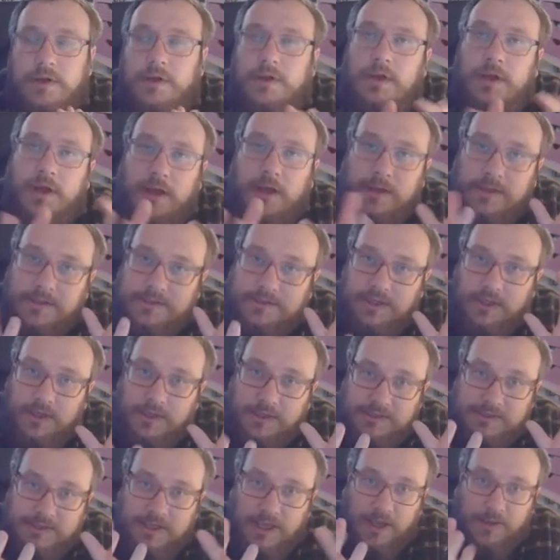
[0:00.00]
At its heart,
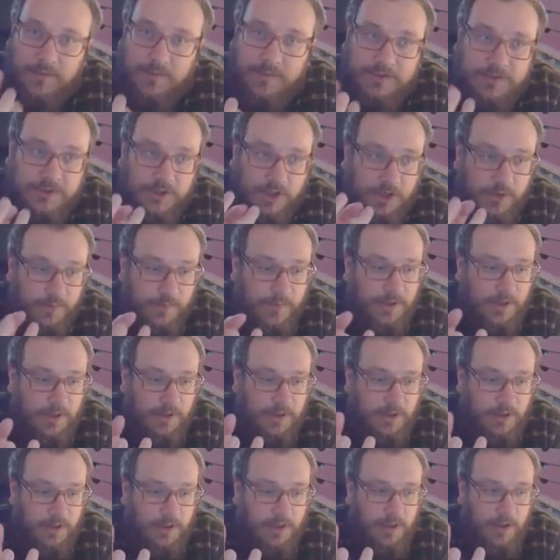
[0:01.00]
this game is going to
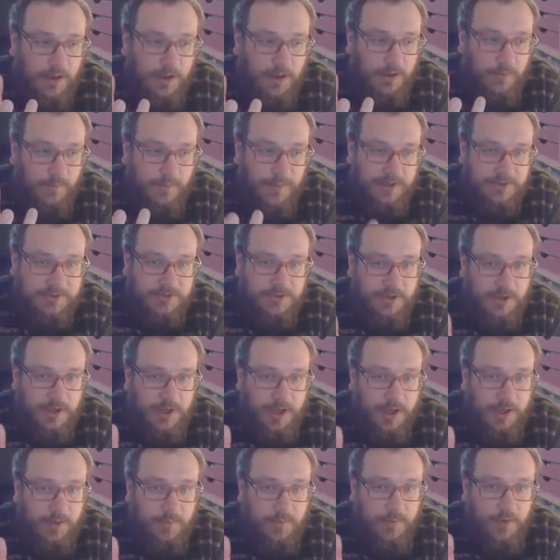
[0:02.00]
be a puzzle
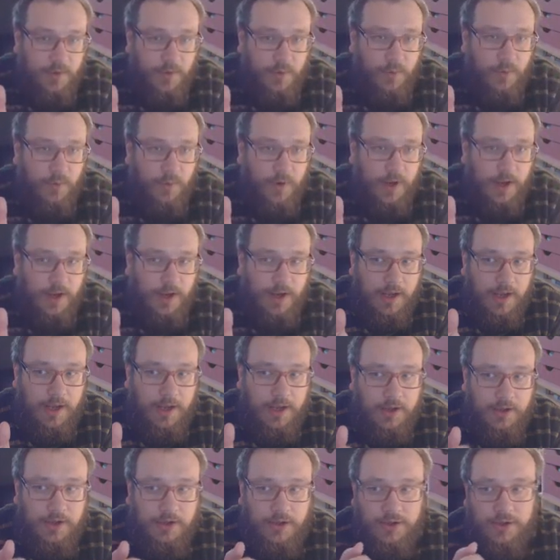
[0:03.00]
game where
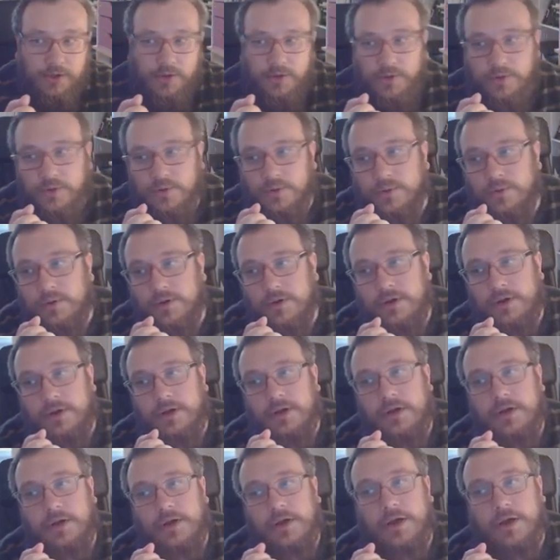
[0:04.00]
you
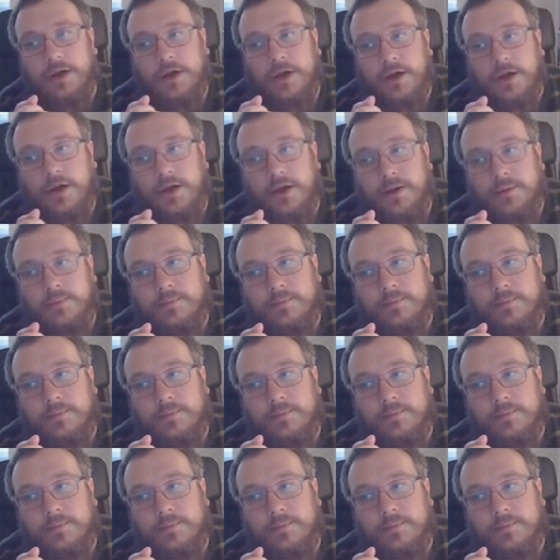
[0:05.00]
how